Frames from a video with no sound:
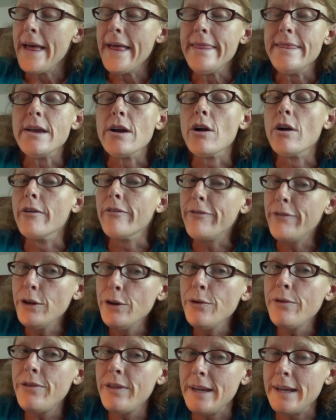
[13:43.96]
There are a
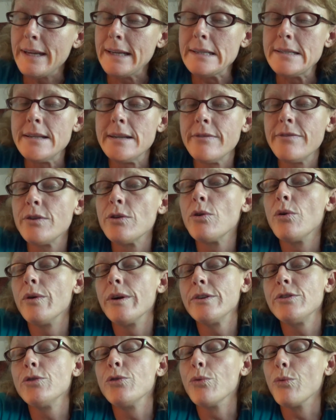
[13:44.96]
few things that if you're
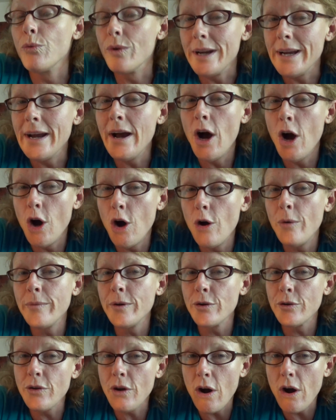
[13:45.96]
going to rehome
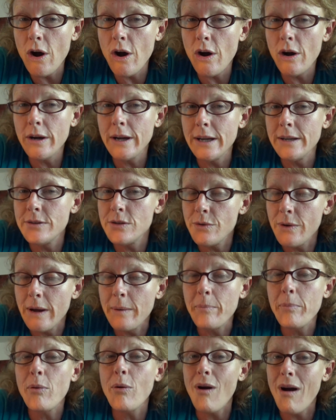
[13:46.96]
your dog into a
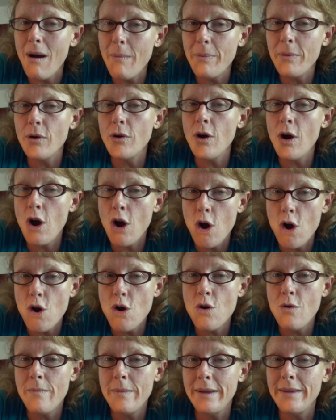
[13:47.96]
proper
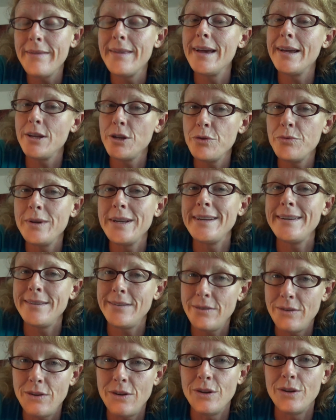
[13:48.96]
home that you need
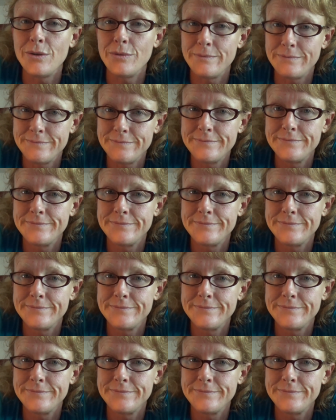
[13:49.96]
to do.